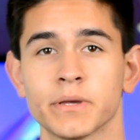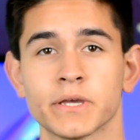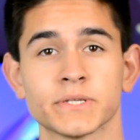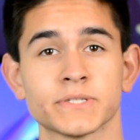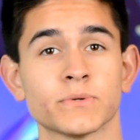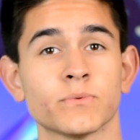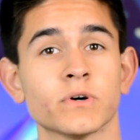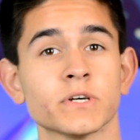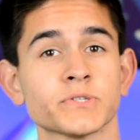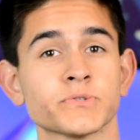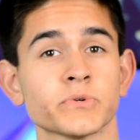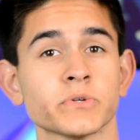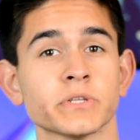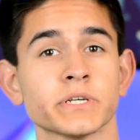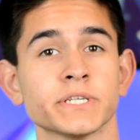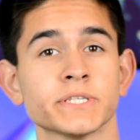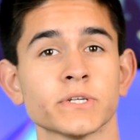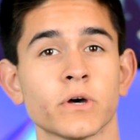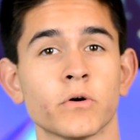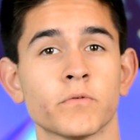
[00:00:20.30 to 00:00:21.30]
because it was
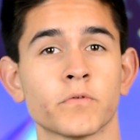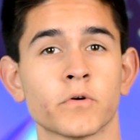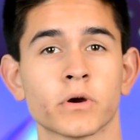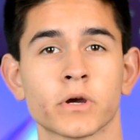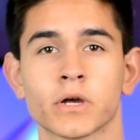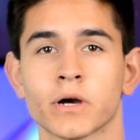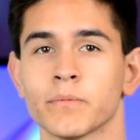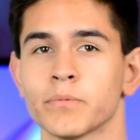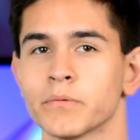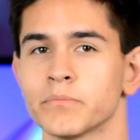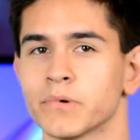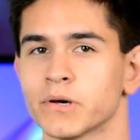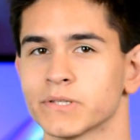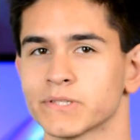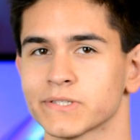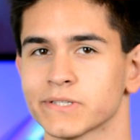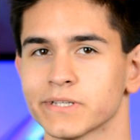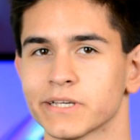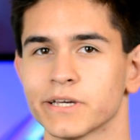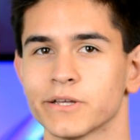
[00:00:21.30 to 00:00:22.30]
released over a couple
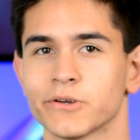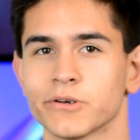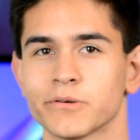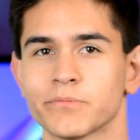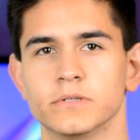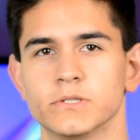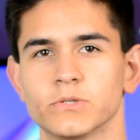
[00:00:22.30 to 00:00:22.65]
months later.